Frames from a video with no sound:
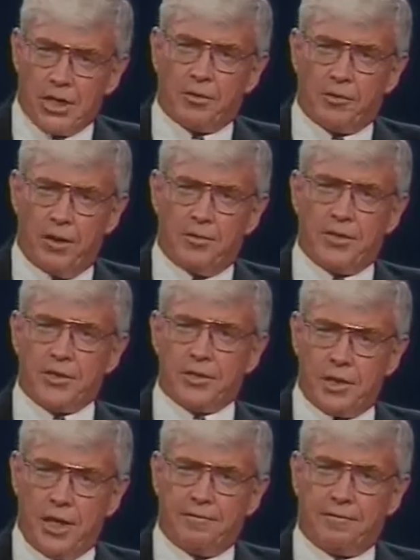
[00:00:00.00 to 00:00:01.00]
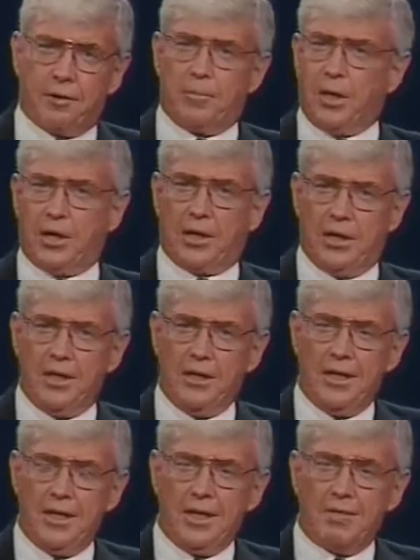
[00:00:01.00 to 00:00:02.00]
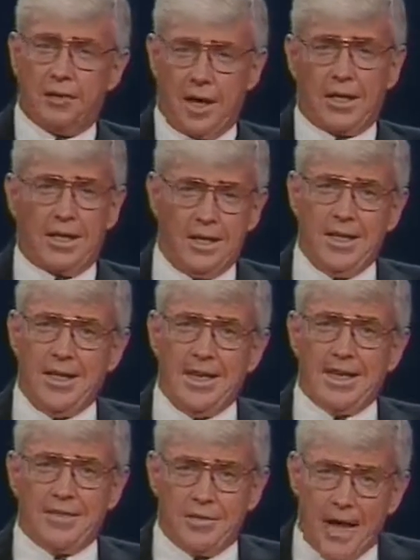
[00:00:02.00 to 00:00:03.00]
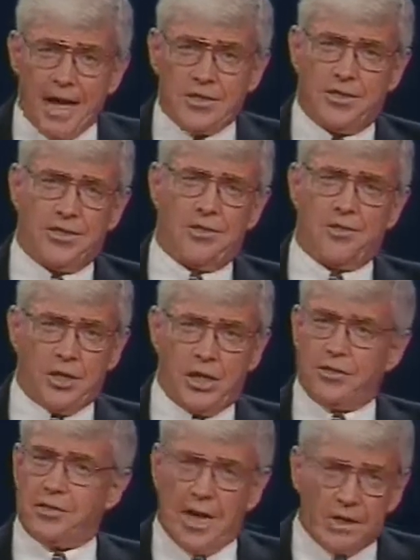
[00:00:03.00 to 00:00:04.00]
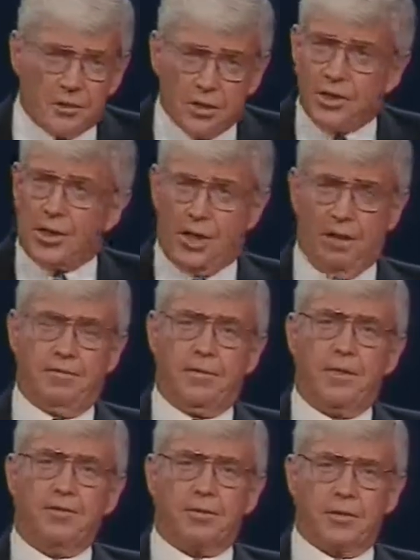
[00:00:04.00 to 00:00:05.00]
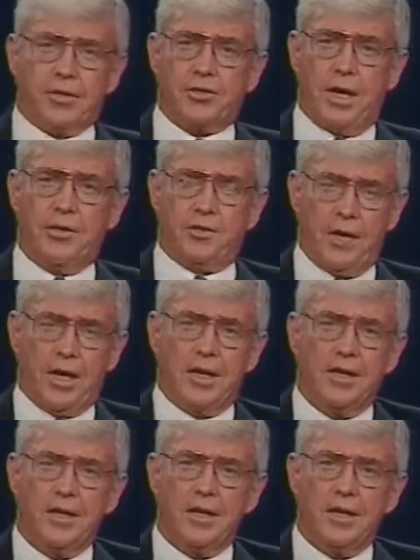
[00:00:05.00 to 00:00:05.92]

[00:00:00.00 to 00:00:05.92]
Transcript: growth is enough for America. Frankly, that's just not good enough for this country.